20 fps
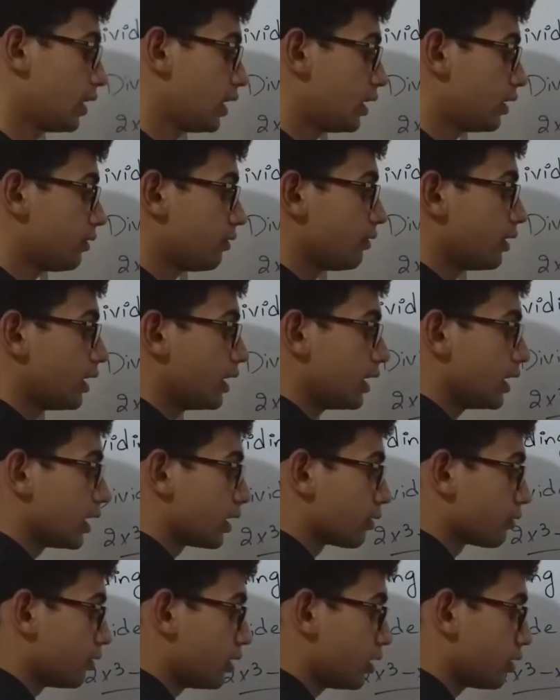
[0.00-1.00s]
it will
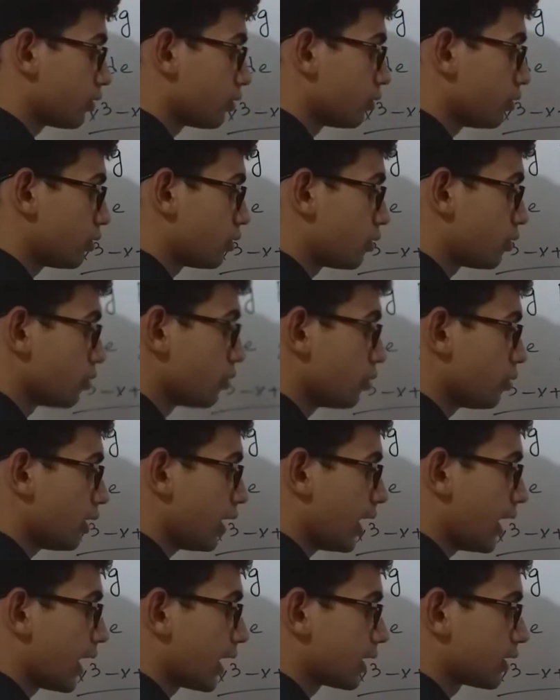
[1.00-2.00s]
equal to
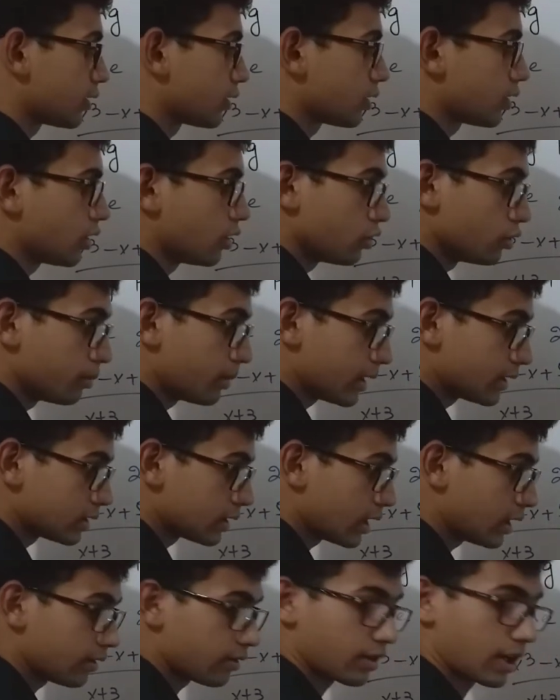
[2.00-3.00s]
2x cube as
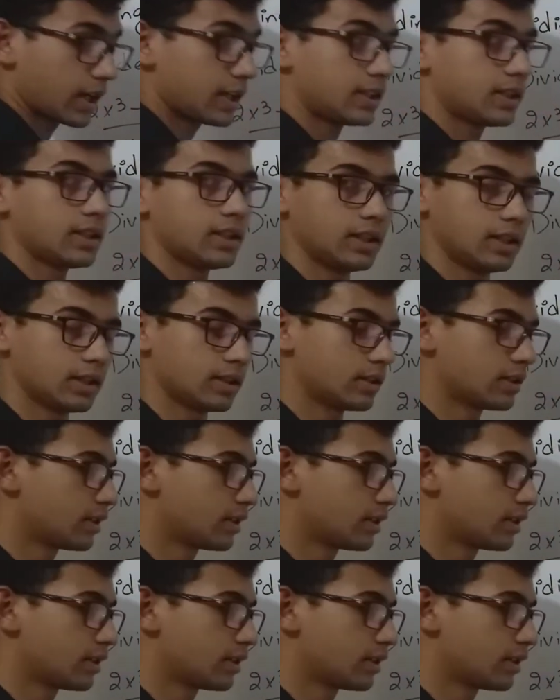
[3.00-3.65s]
I write here.